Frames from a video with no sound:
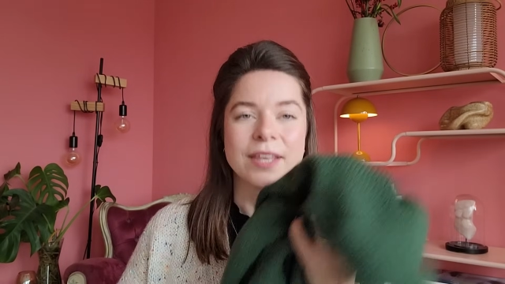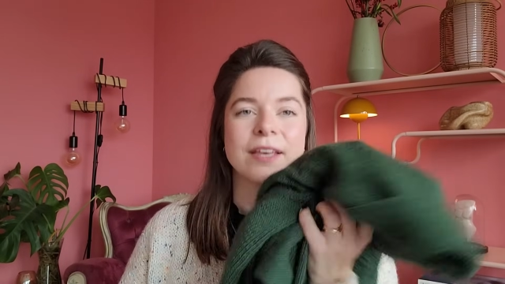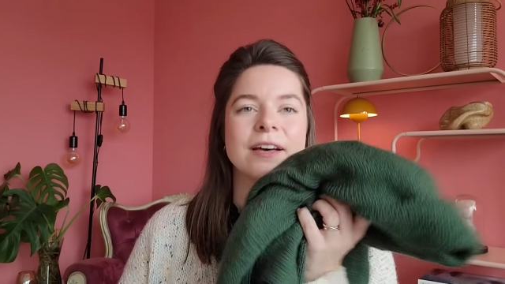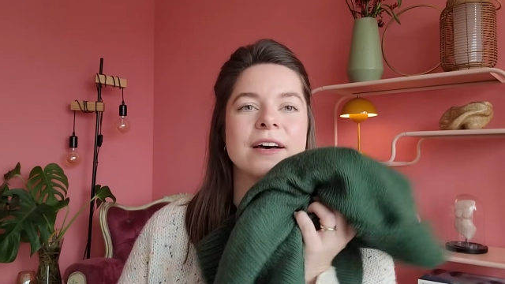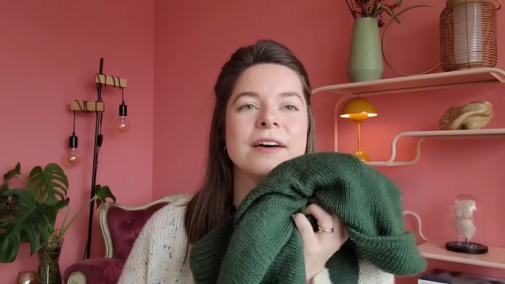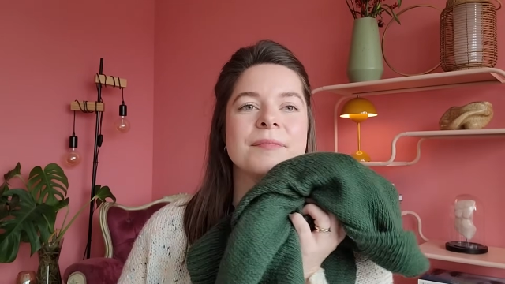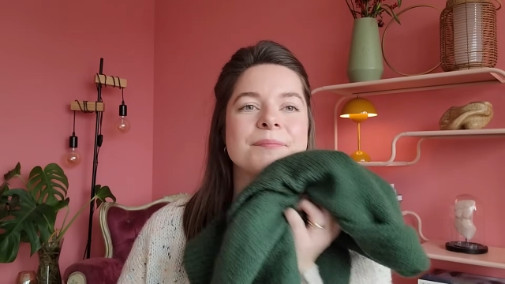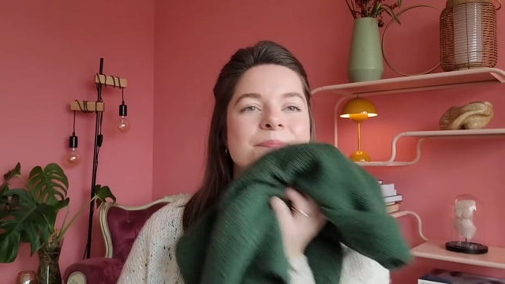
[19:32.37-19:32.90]

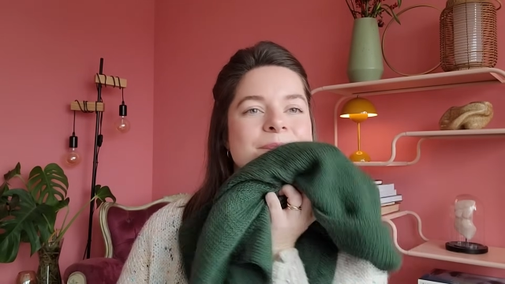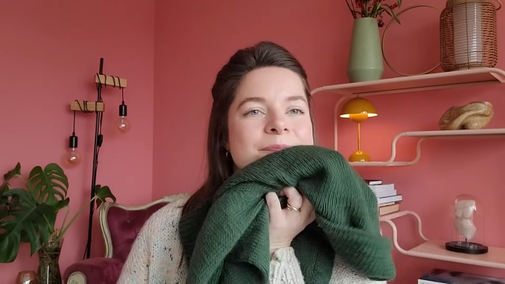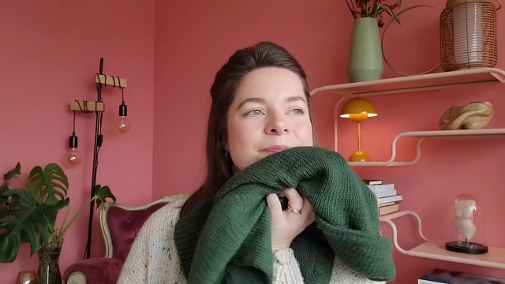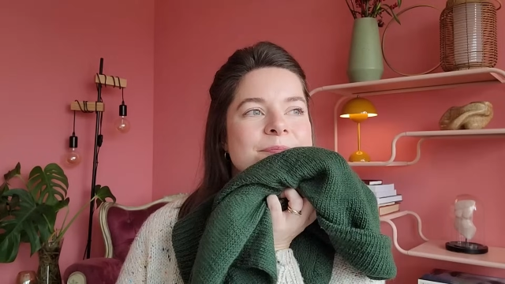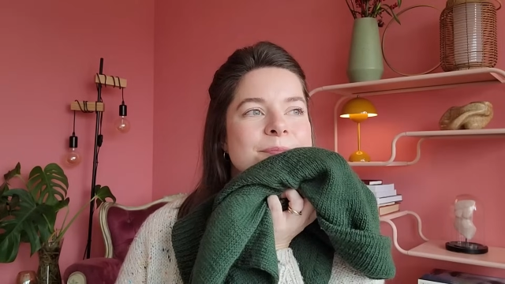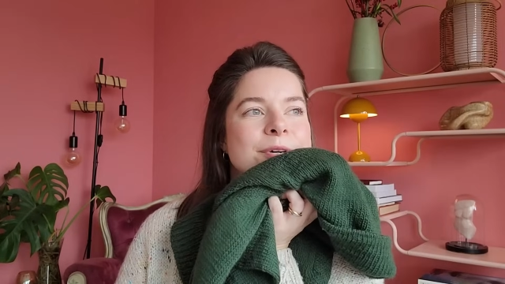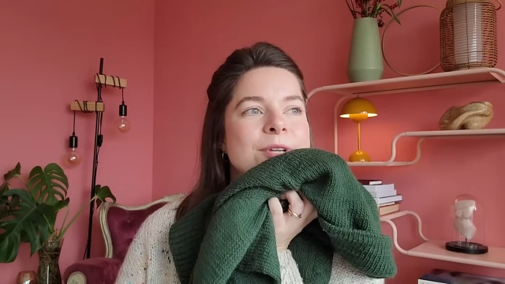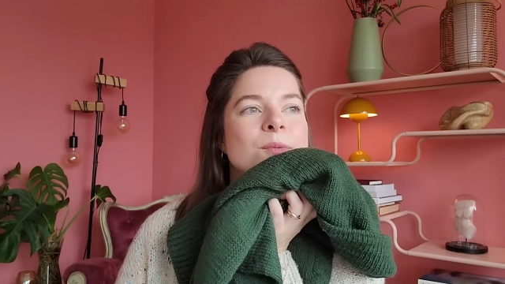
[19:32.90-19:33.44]

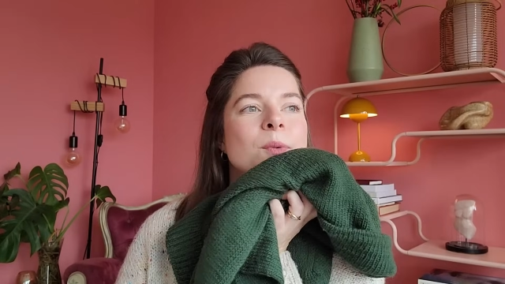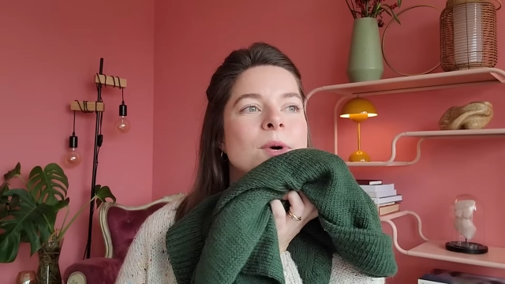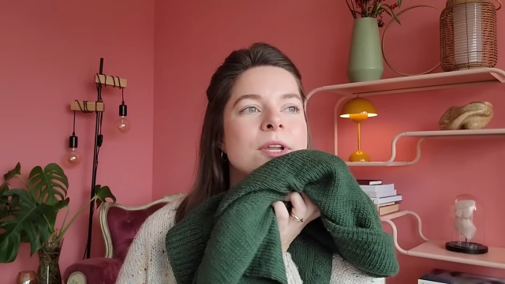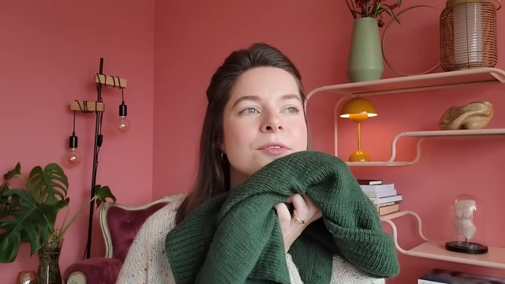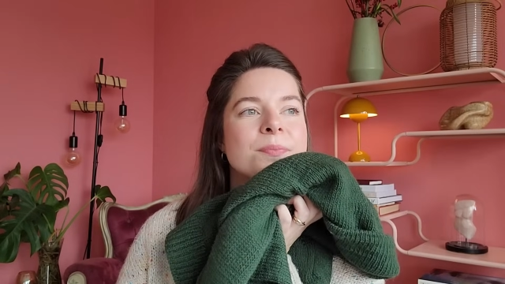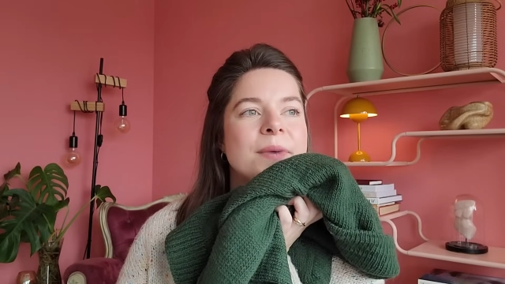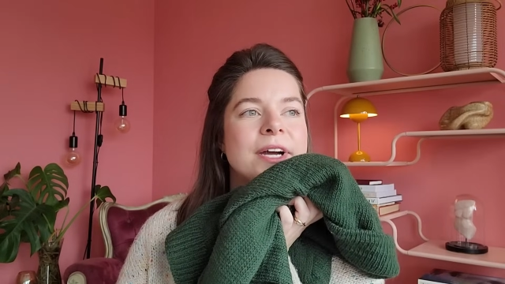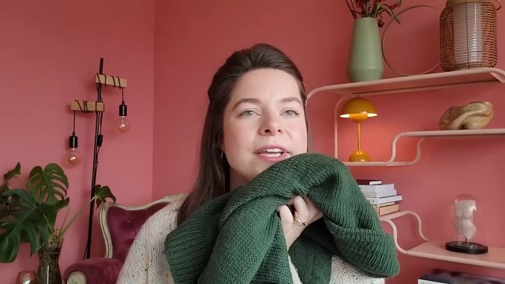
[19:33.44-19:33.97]
But one
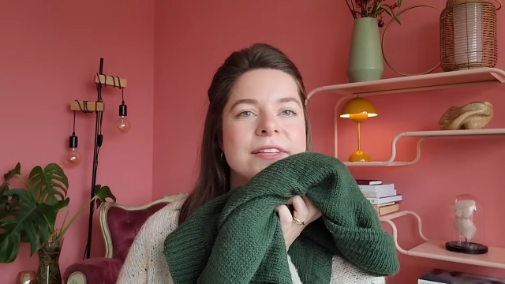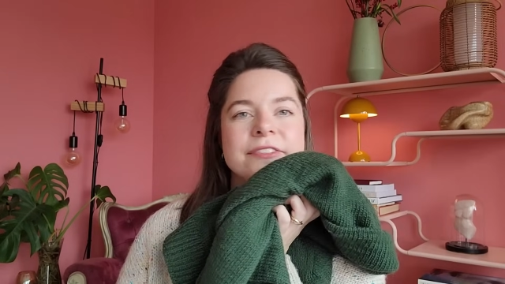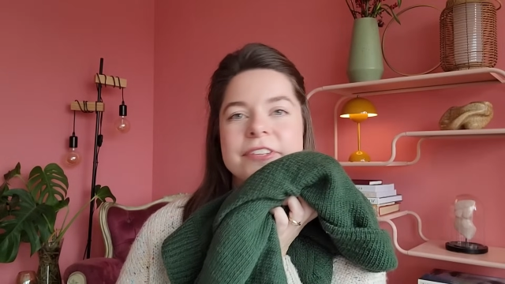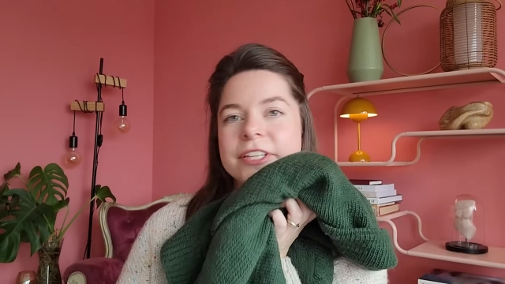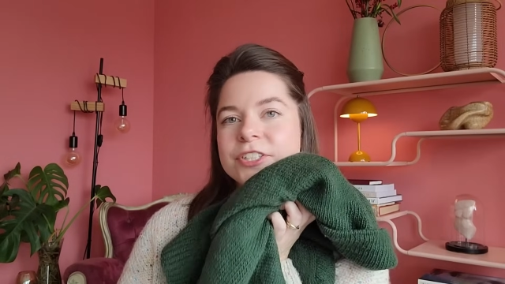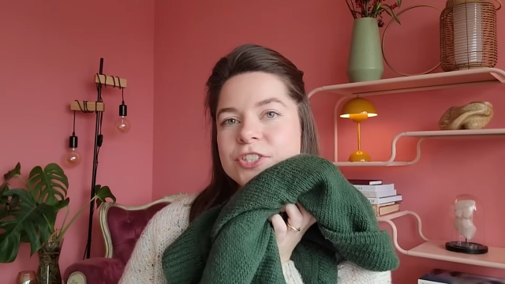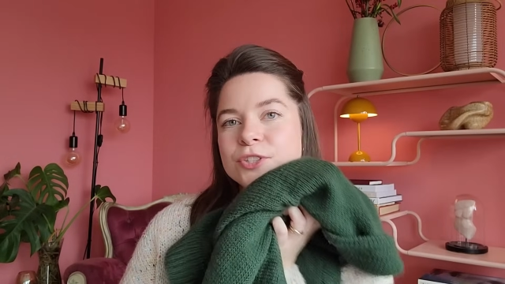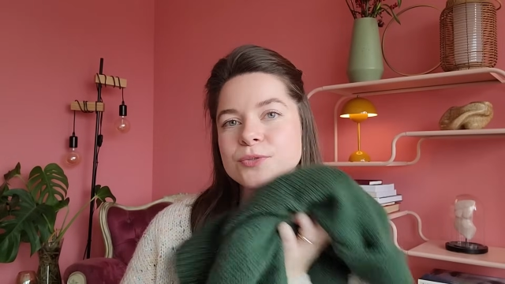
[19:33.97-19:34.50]
of my
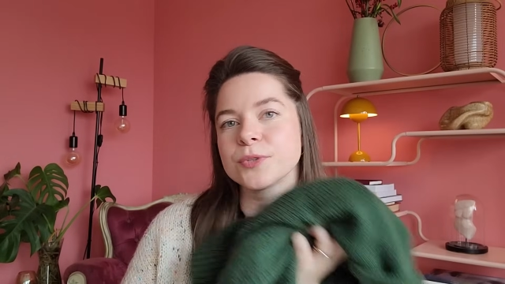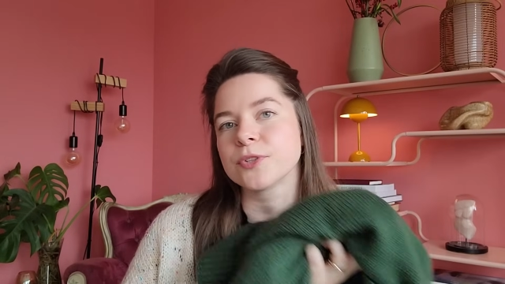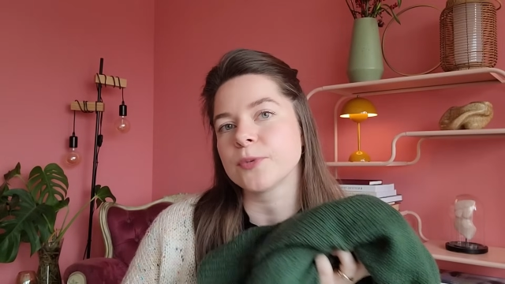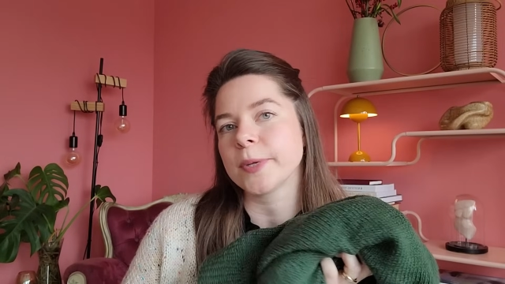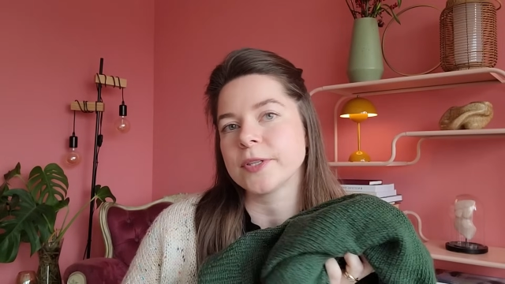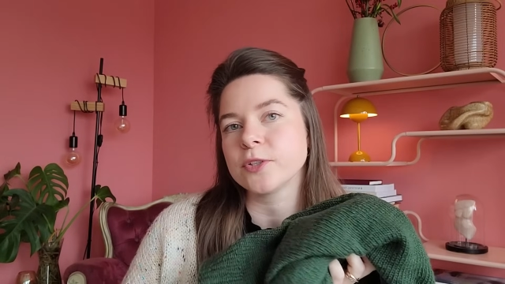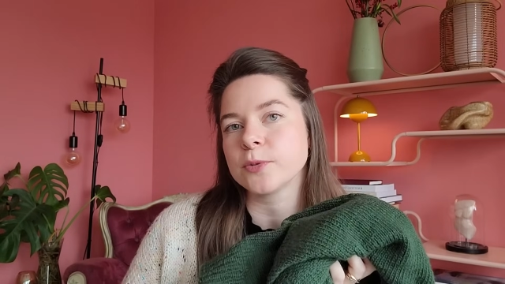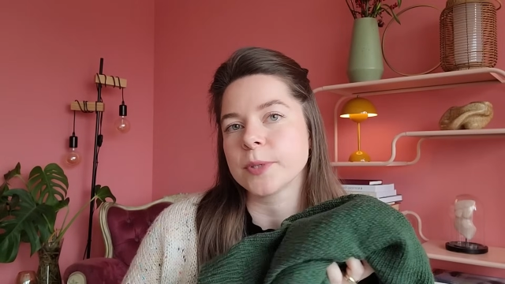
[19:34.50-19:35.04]
intentions for
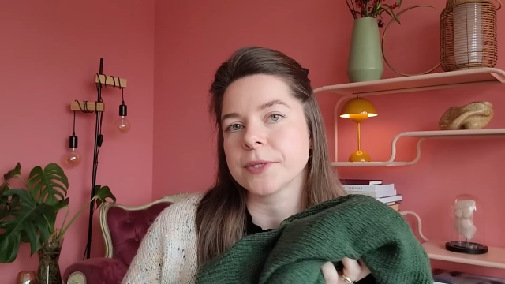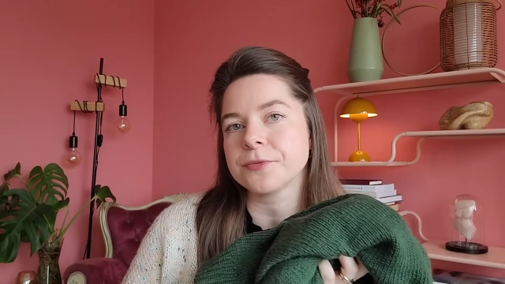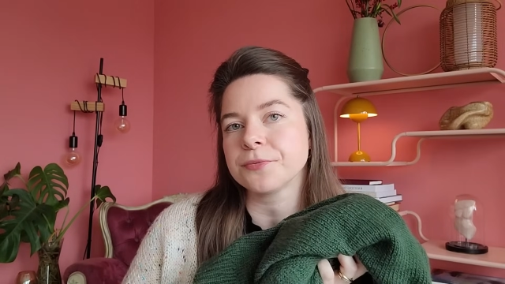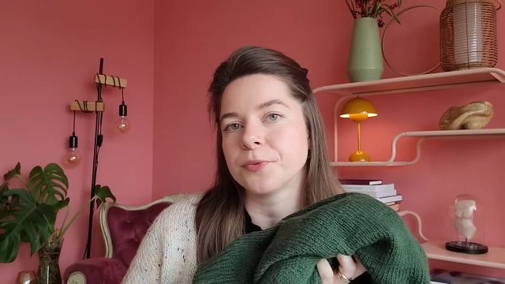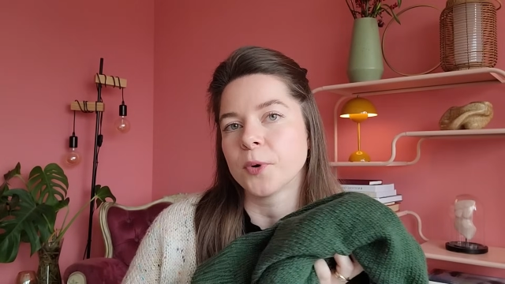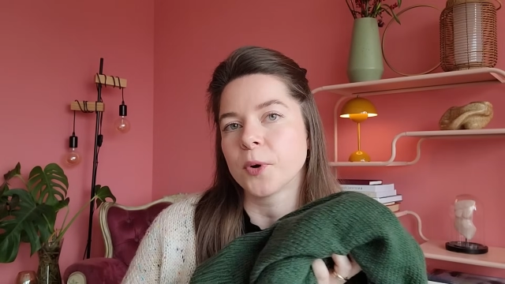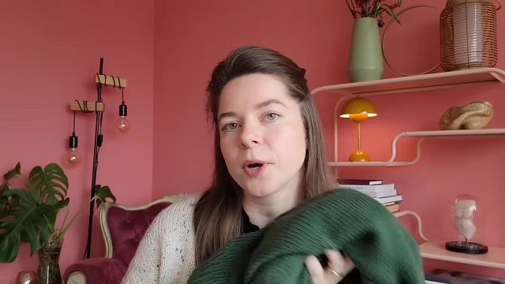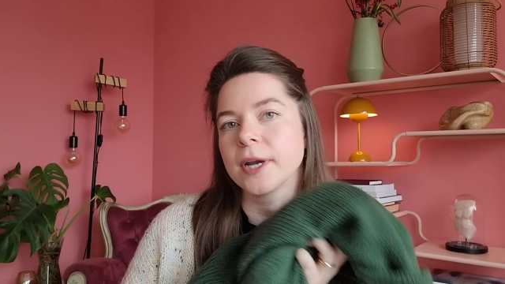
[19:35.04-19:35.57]

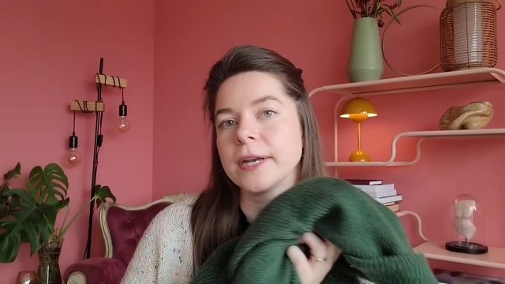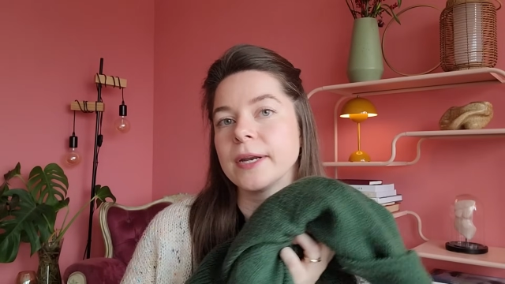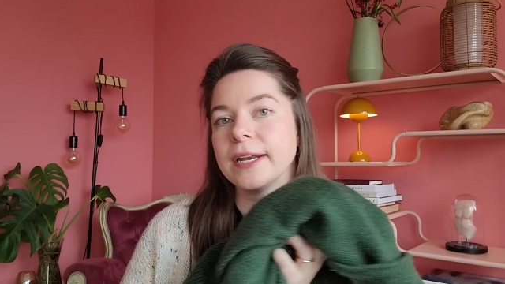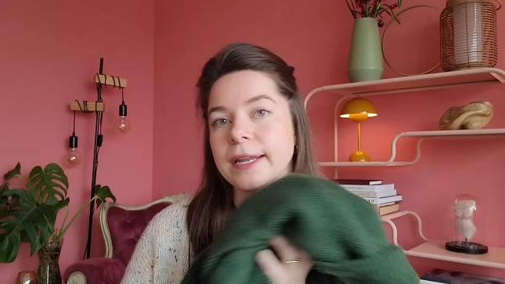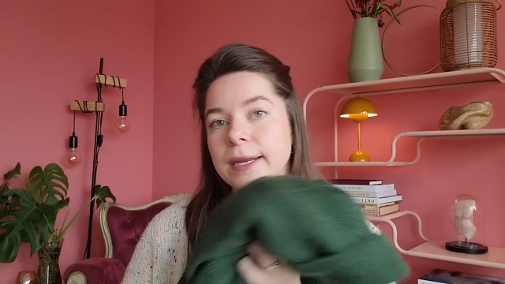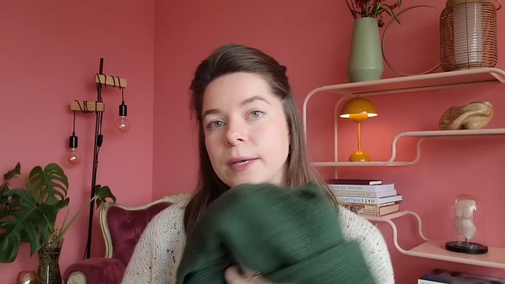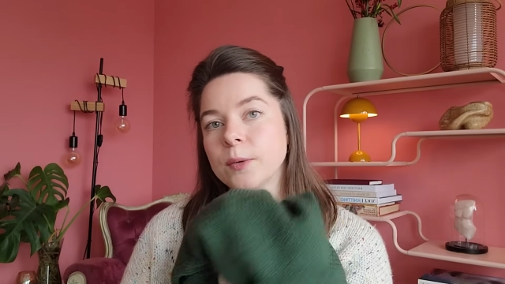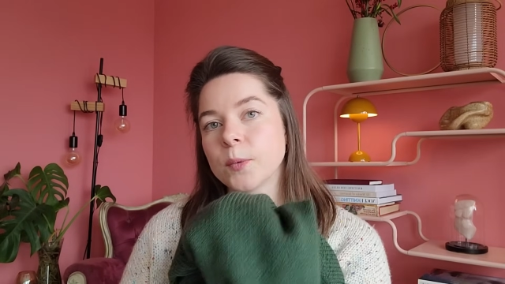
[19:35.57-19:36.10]
2024,
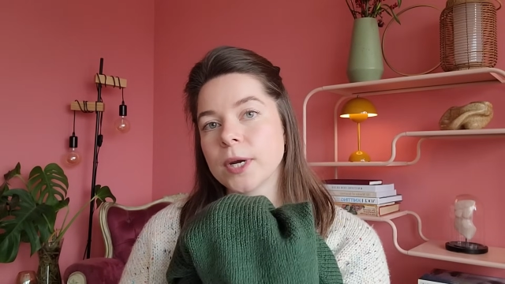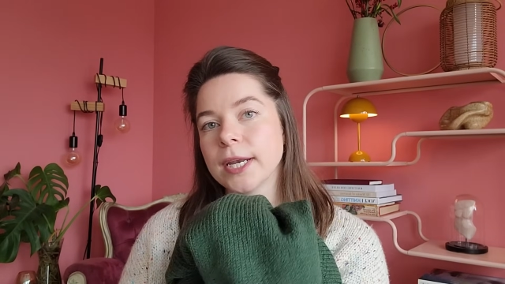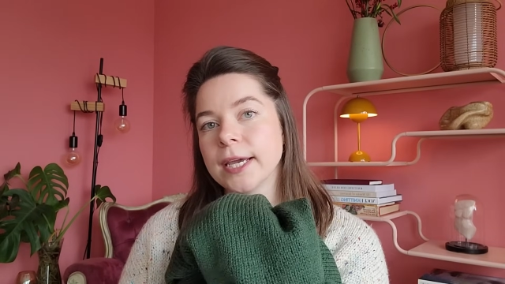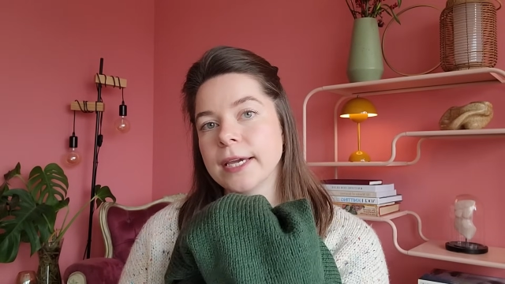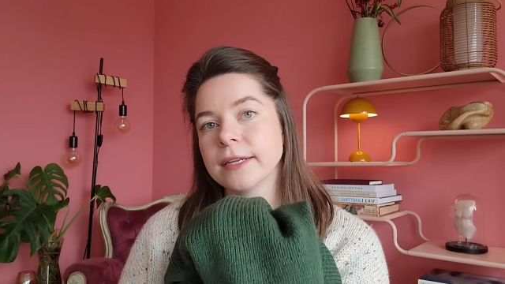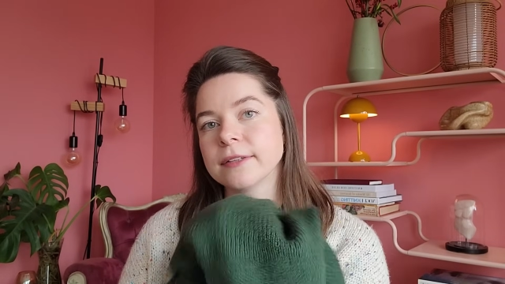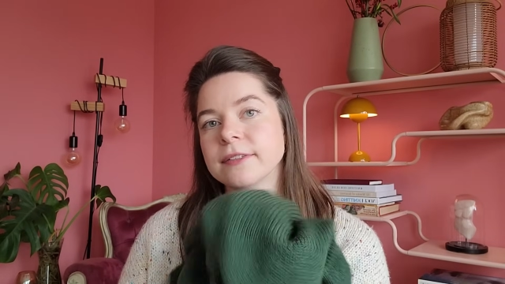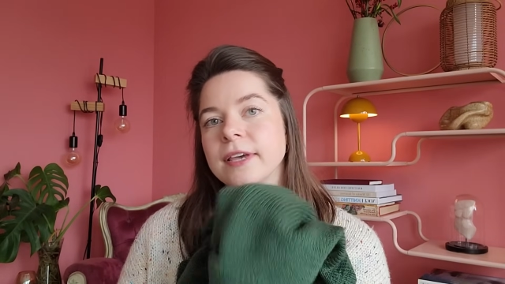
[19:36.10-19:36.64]
knitting
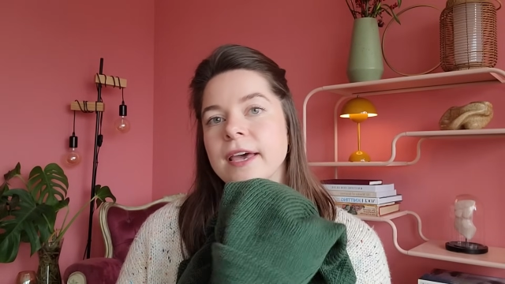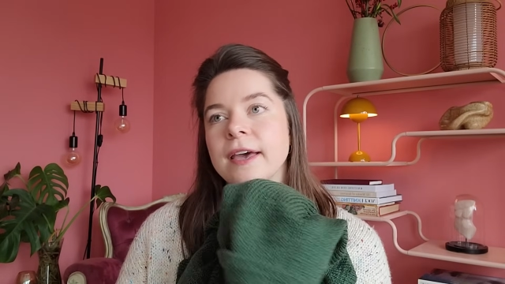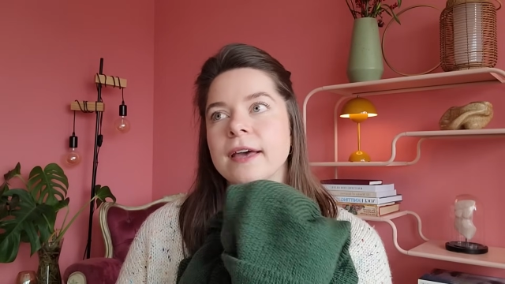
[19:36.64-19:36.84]
related,